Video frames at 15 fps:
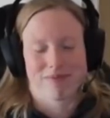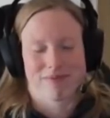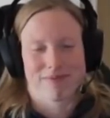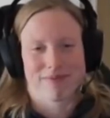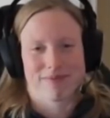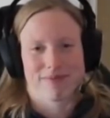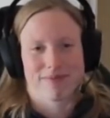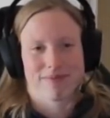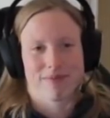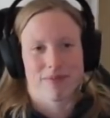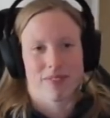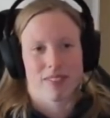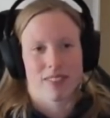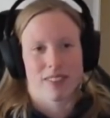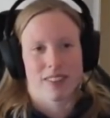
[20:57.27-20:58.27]

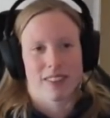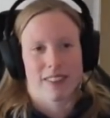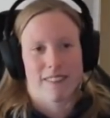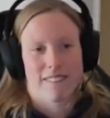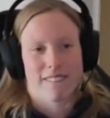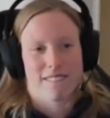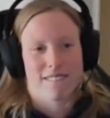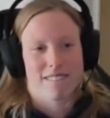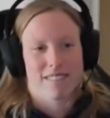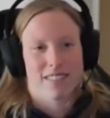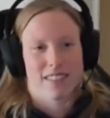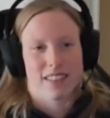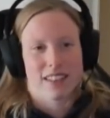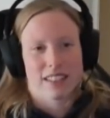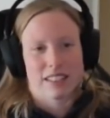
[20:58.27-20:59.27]

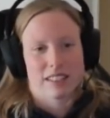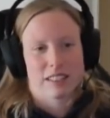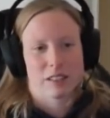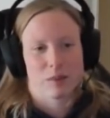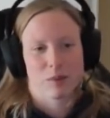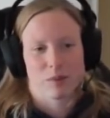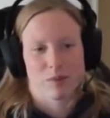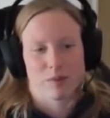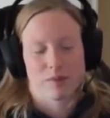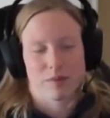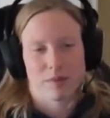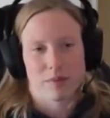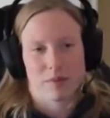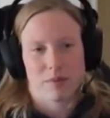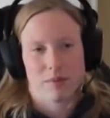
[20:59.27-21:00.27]

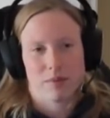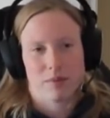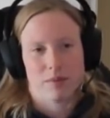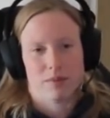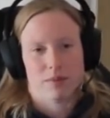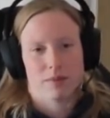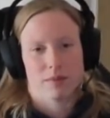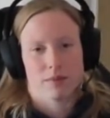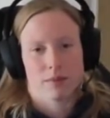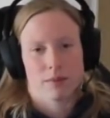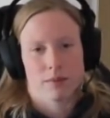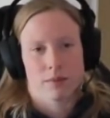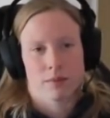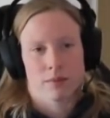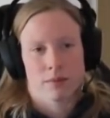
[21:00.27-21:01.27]

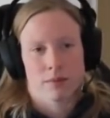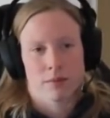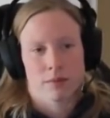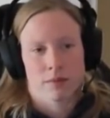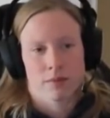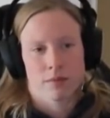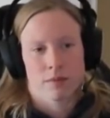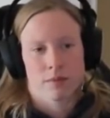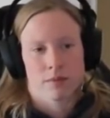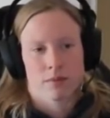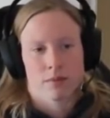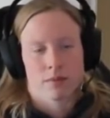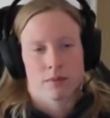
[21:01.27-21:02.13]
The person shown says nothing.